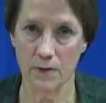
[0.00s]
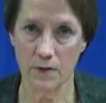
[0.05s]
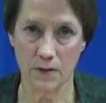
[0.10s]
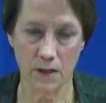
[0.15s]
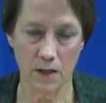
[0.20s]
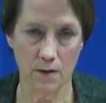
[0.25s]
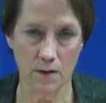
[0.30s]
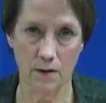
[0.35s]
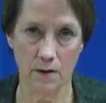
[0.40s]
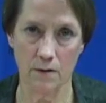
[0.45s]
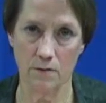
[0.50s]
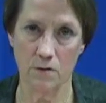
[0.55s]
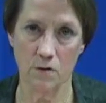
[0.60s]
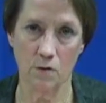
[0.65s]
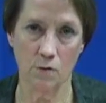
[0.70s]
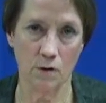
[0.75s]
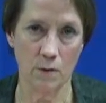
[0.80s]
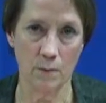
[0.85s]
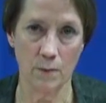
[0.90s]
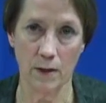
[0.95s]
can see that his
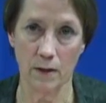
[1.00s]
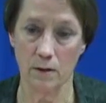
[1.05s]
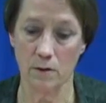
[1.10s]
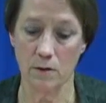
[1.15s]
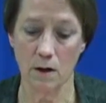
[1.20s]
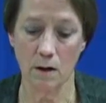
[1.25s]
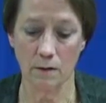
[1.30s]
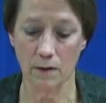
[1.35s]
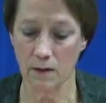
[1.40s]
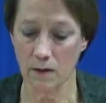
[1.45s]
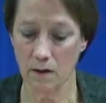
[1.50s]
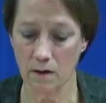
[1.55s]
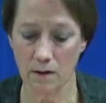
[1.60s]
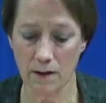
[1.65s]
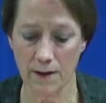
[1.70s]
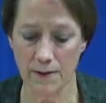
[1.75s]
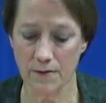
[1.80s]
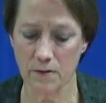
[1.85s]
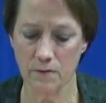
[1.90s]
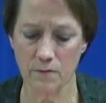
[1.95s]
screaming and yelling in
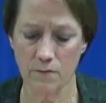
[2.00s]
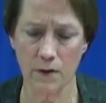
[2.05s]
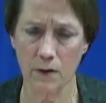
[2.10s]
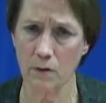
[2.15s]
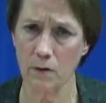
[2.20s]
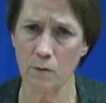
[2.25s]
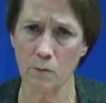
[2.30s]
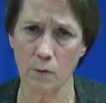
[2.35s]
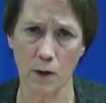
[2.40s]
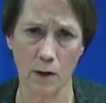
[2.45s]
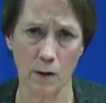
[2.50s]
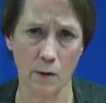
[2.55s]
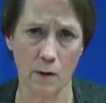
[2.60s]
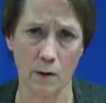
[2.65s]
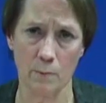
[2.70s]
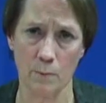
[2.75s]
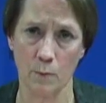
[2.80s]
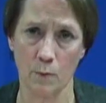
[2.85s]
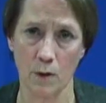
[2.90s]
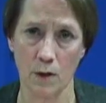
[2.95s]
class is very
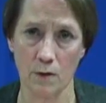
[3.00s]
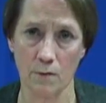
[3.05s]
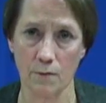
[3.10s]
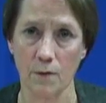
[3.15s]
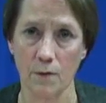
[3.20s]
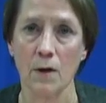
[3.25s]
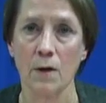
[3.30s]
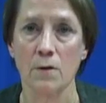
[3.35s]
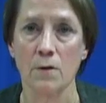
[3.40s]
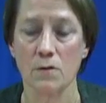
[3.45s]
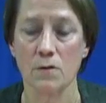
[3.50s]
rare and brief,